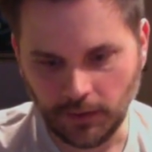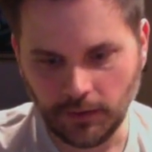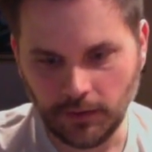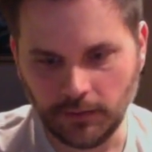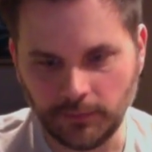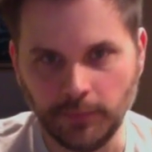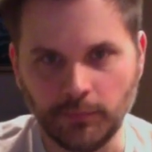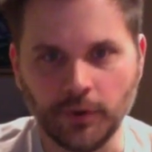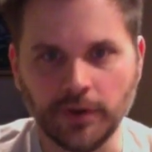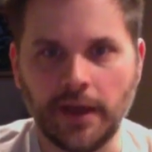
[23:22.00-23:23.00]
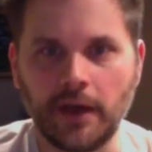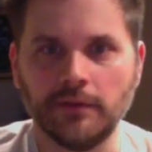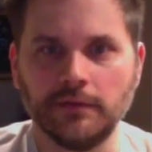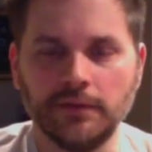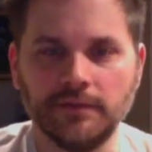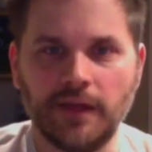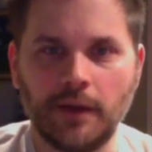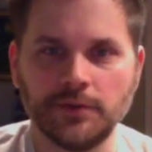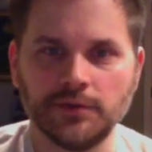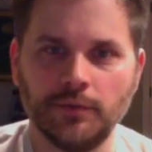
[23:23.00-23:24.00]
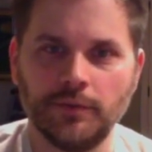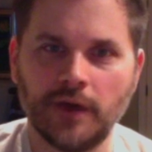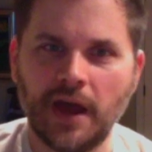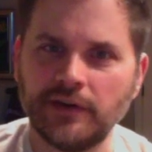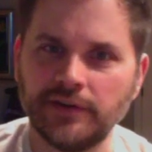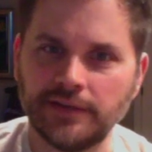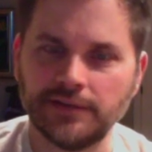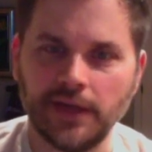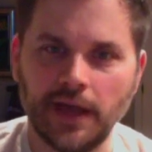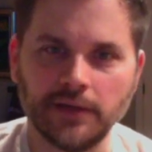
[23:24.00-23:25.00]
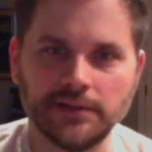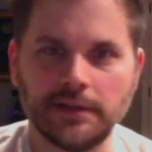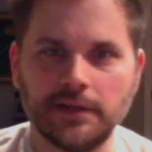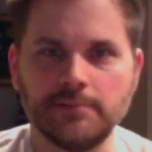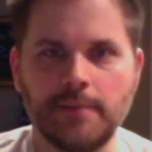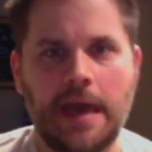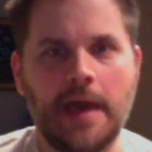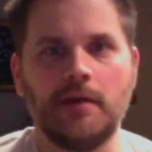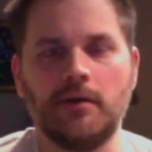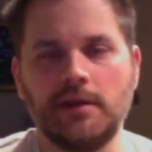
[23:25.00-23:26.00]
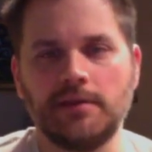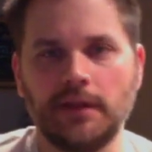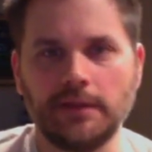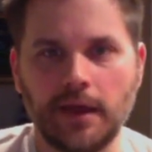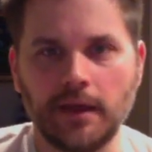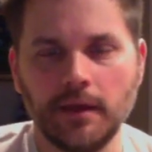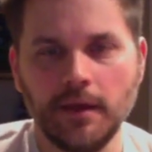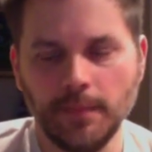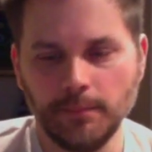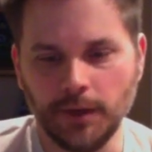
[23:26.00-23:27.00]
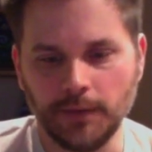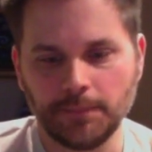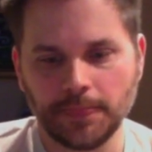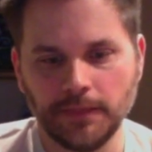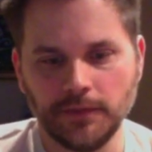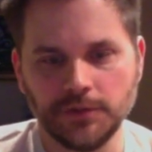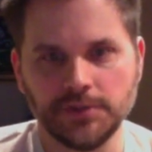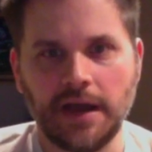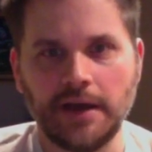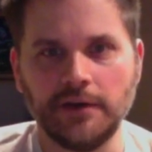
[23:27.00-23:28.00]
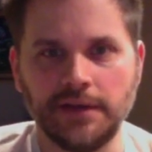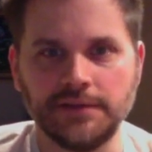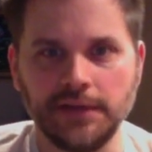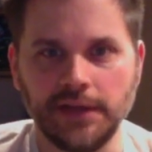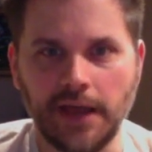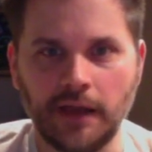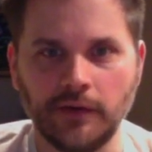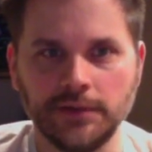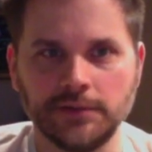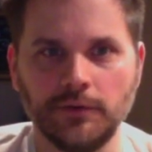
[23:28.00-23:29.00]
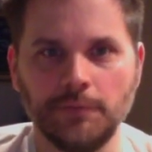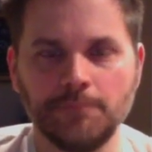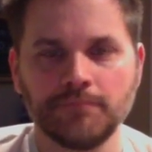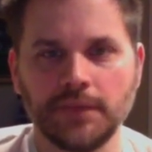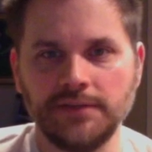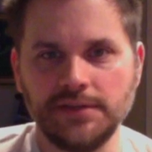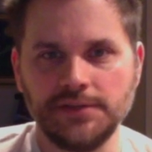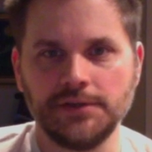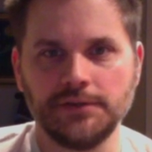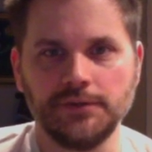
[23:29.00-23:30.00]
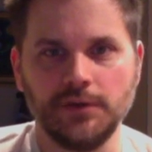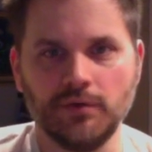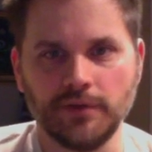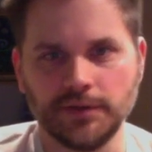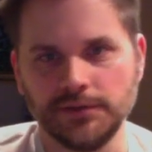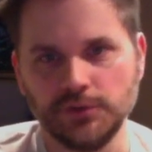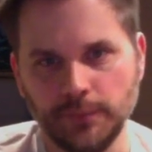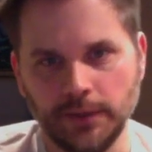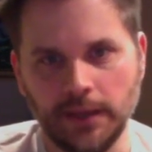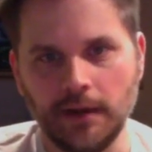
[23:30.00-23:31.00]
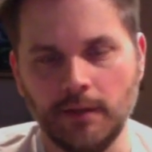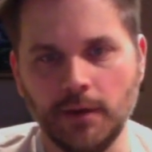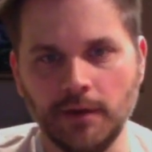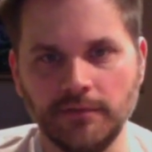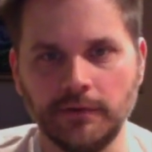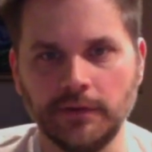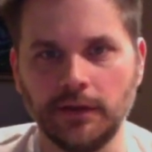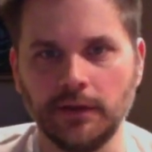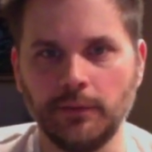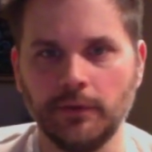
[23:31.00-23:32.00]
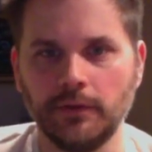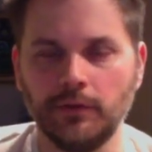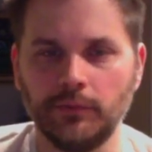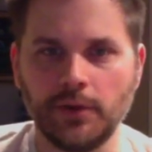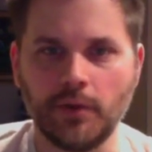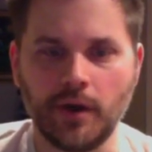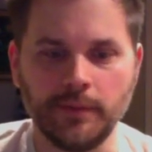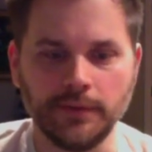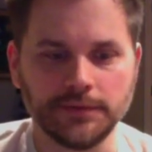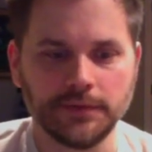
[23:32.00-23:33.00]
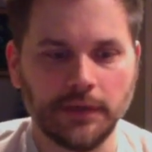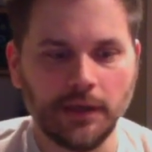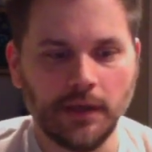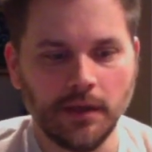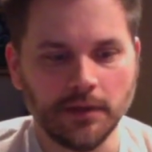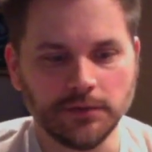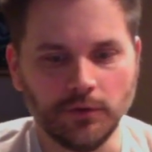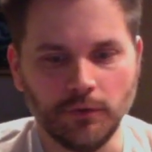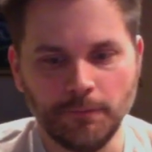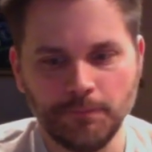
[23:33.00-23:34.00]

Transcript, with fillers: it's been broken down into these flowers, so they're higher density calories. It's not that it's bad or anything like that, but they're just higher density calories, so it's easier to overconsume and get above your daily, you know, requirements. So